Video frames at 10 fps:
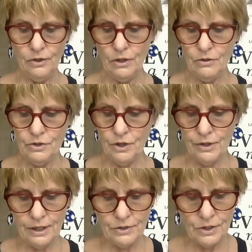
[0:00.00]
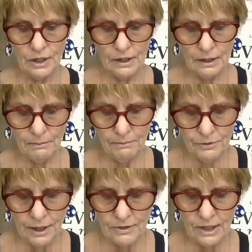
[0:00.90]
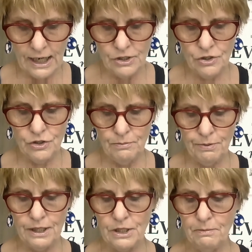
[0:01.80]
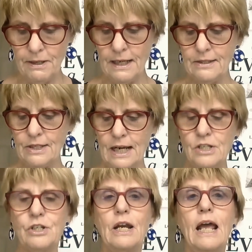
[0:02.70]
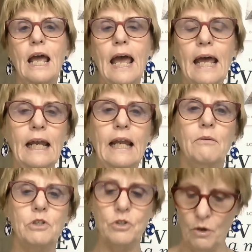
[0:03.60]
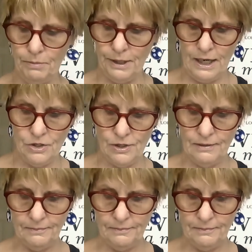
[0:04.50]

So there's the translation to print to pronunciation and language comprehension.